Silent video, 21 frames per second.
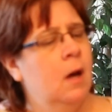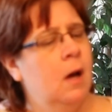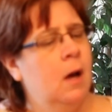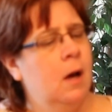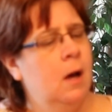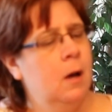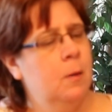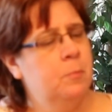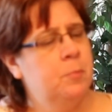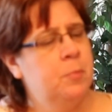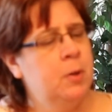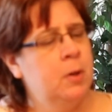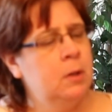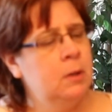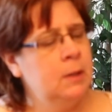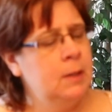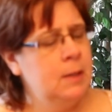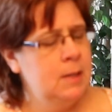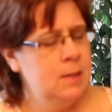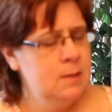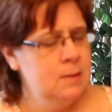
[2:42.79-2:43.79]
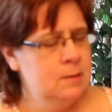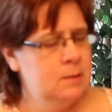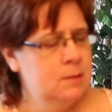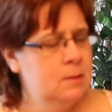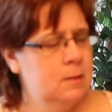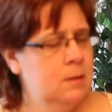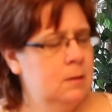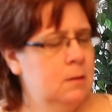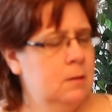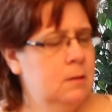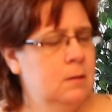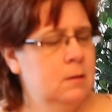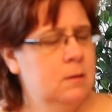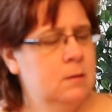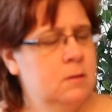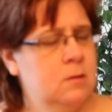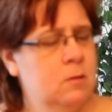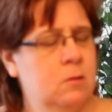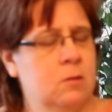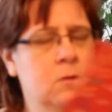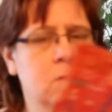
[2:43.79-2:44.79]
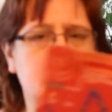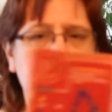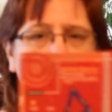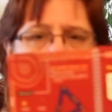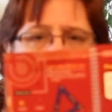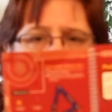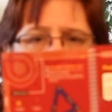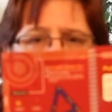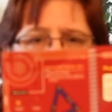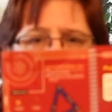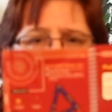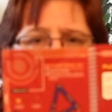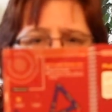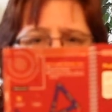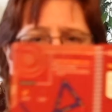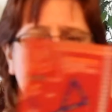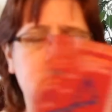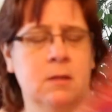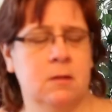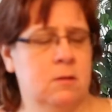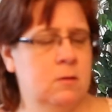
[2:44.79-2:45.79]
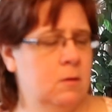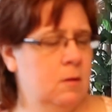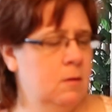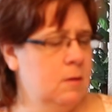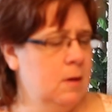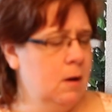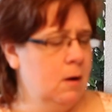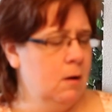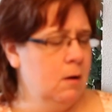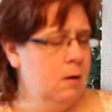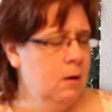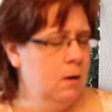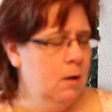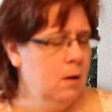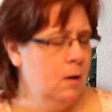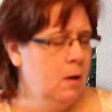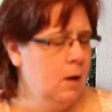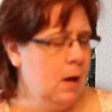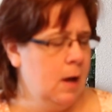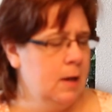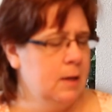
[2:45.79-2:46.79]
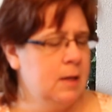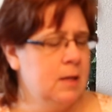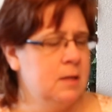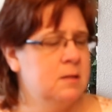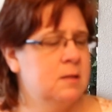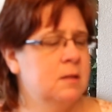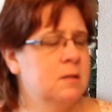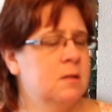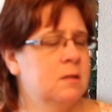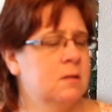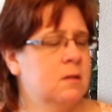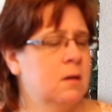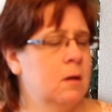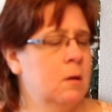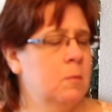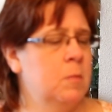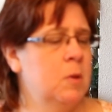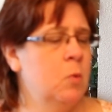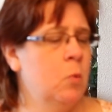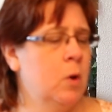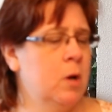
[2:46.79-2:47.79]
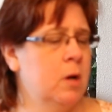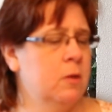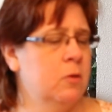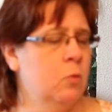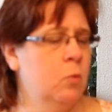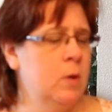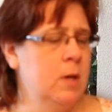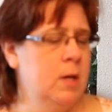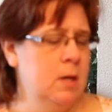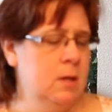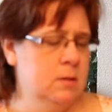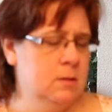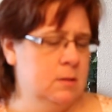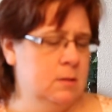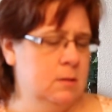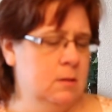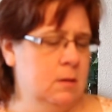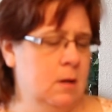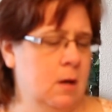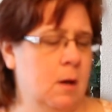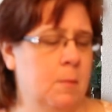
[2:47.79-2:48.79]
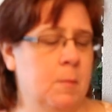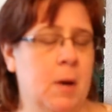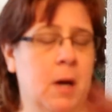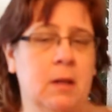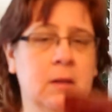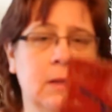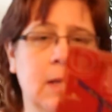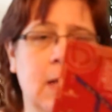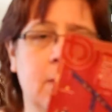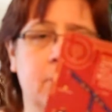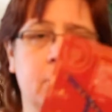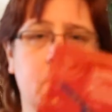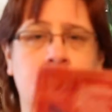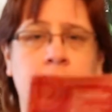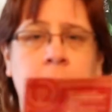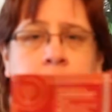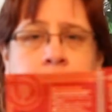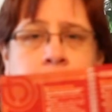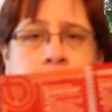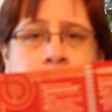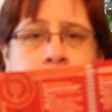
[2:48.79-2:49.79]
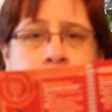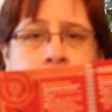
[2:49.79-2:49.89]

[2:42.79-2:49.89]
Pulleys, so it explains it to you there. I guess this is going to be one of the weeks. A lever.